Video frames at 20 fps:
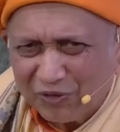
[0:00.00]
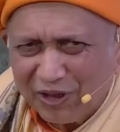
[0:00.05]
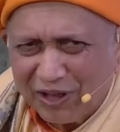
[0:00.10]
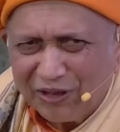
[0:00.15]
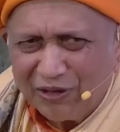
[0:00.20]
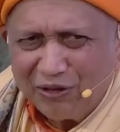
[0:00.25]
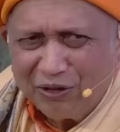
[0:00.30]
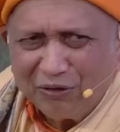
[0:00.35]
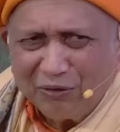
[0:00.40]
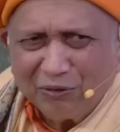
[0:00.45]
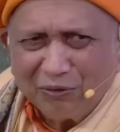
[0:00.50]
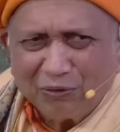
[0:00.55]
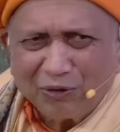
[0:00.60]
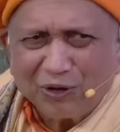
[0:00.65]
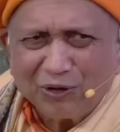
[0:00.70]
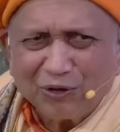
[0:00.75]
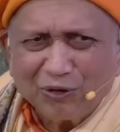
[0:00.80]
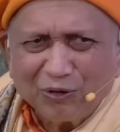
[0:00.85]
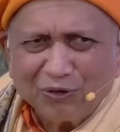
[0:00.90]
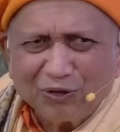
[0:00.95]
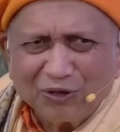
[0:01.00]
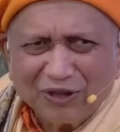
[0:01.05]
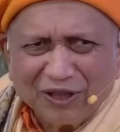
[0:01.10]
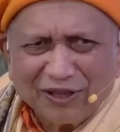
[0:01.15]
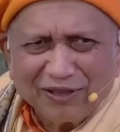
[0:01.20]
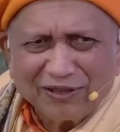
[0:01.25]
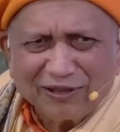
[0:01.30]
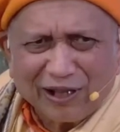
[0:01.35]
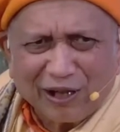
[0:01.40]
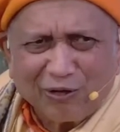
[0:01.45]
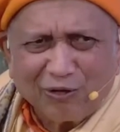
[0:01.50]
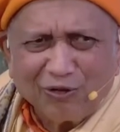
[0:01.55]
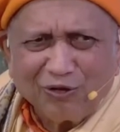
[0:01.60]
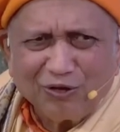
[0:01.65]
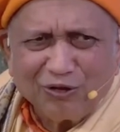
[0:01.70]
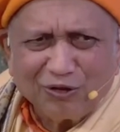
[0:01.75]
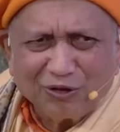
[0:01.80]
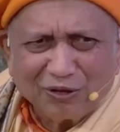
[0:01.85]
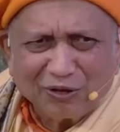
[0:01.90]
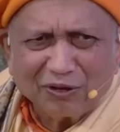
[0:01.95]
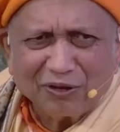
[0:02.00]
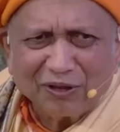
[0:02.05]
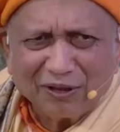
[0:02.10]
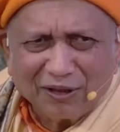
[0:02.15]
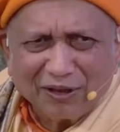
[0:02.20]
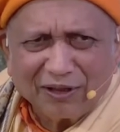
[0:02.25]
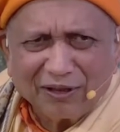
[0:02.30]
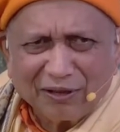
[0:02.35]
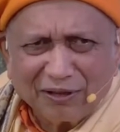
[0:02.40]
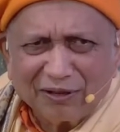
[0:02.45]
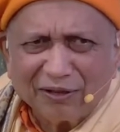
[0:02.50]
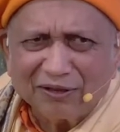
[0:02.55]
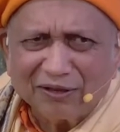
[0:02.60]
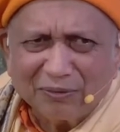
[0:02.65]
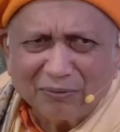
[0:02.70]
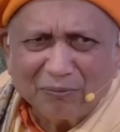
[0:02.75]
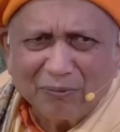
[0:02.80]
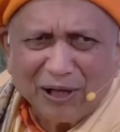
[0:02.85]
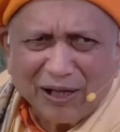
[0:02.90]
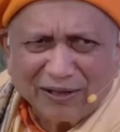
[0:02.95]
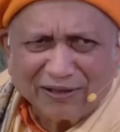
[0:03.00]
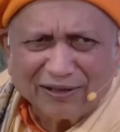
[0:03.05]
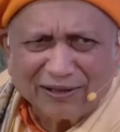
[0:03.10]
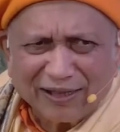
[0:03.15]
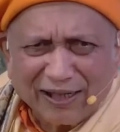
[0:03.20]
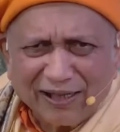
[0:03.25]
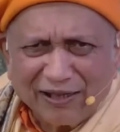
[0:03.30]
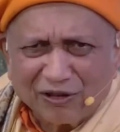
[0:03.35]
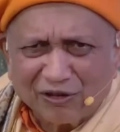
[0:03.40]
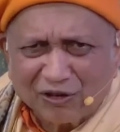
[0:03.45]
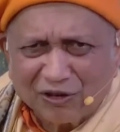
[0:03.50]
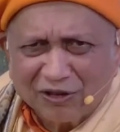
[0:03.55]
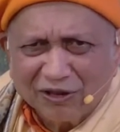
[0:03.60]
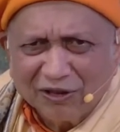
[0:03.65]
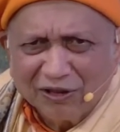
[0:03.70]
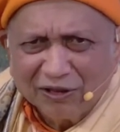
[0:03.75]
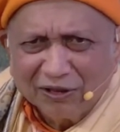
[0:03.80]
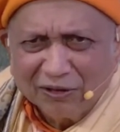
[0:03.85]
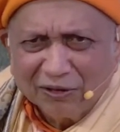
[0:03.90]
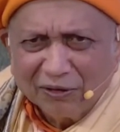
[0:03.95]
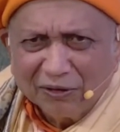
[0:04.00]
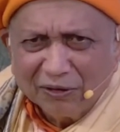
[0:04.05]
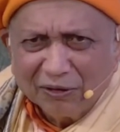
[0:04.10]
Mm, and what you say sounds, uh, makes sense.